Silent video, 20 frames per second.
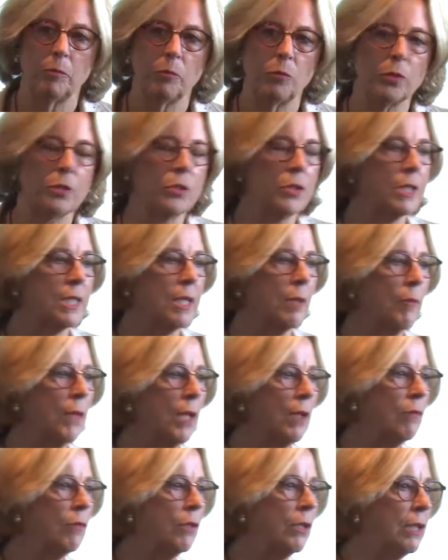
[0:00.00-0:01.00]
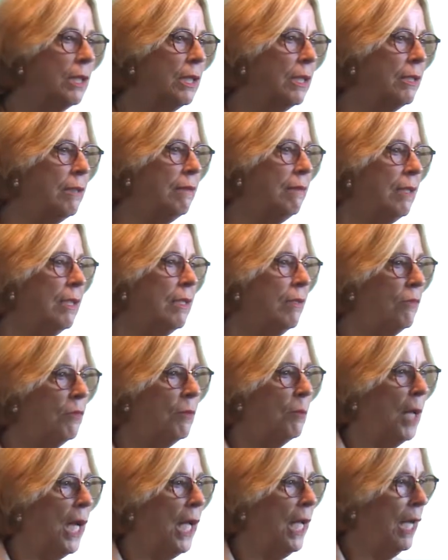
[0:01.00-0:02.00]
which is something very dear to
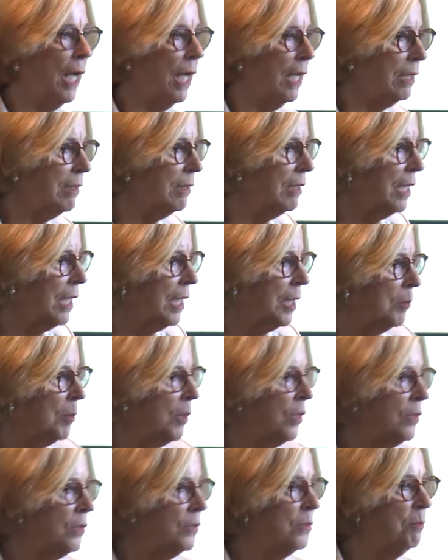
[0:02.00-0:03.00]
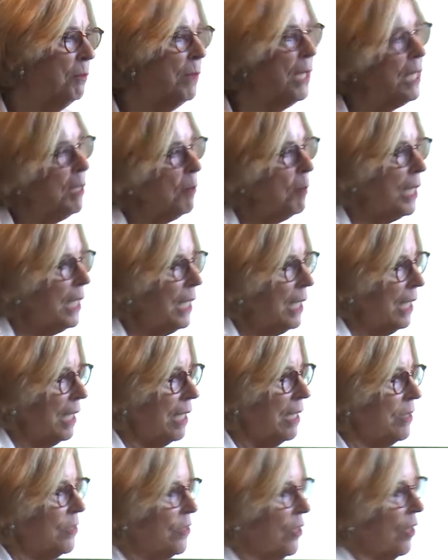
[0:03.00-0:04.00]
my heart, because many, many
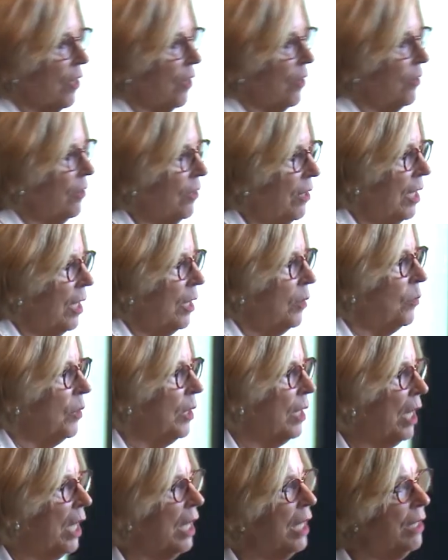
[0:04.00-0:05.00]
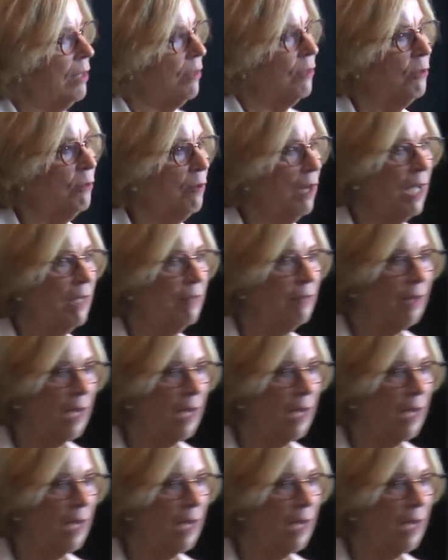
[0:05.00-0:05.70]
years ago, when I had to write